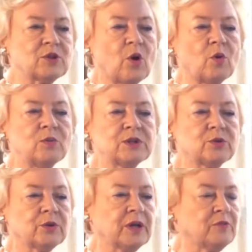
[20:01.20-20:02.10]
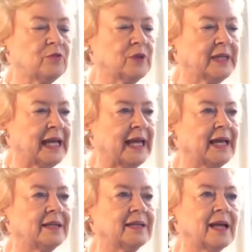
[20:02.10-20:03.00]
always looking for
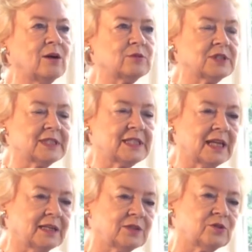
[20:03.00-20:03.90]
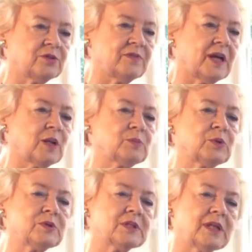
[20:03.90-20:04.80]
land and how to sell it to
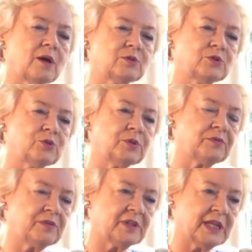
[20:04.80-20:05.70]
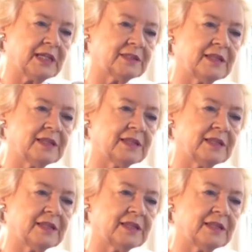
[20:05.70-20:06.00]
developers and how to do different things.